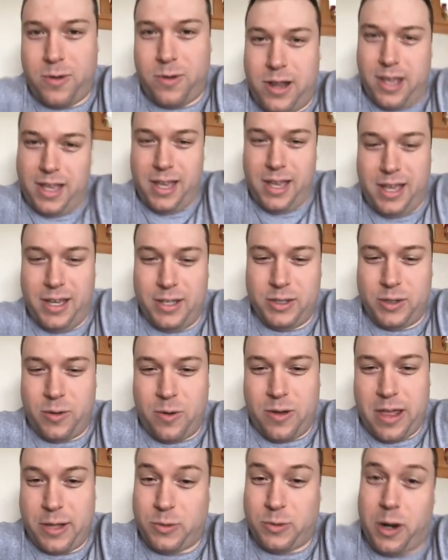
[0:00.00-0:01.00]
So that's where
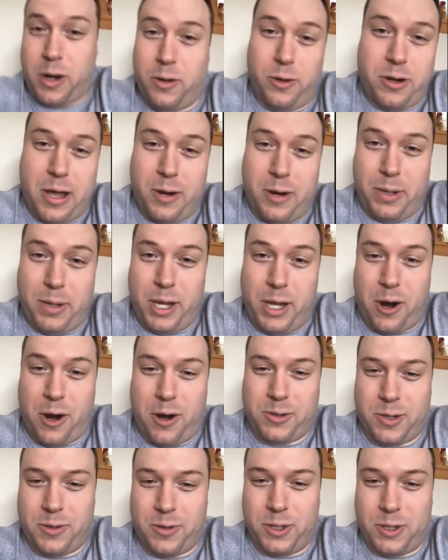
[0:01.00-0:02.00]
I learned how to play cards, on the ship.